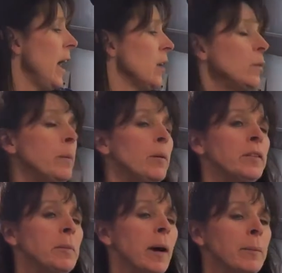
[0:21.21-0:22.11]
And we
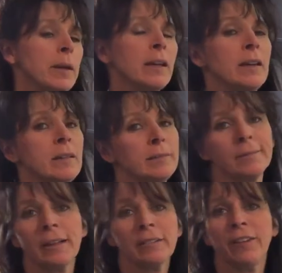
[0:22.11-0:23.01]
put the puppy
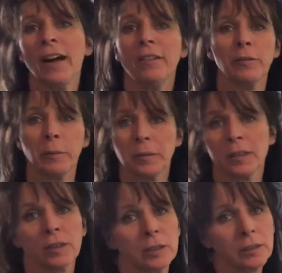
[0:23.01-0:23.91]
in five different
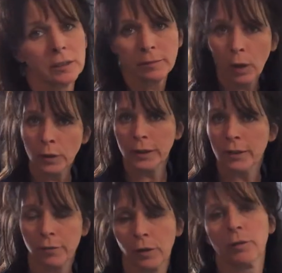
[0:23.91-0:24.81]
positions,
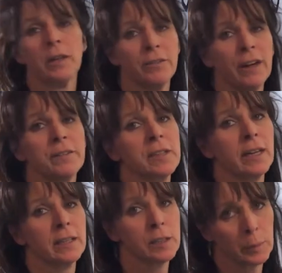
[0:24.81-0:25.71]
holding it for three to five
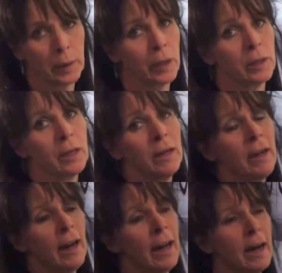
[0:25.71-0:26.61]
seconds per.
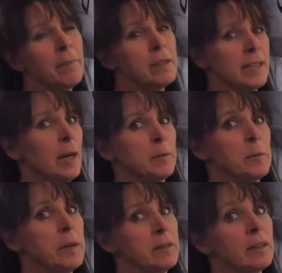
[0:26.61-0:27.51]
Um, this
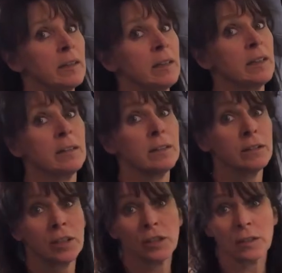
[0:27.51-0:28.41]
helps basically
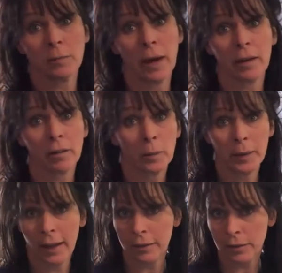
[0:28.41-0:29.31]
teaches them how to a little
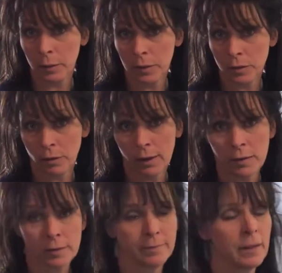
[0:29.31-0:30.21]
bit how to deal with
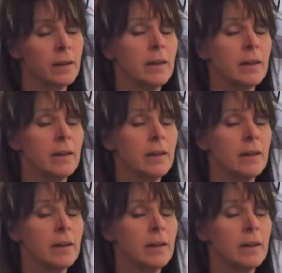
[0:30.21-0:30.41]
stress,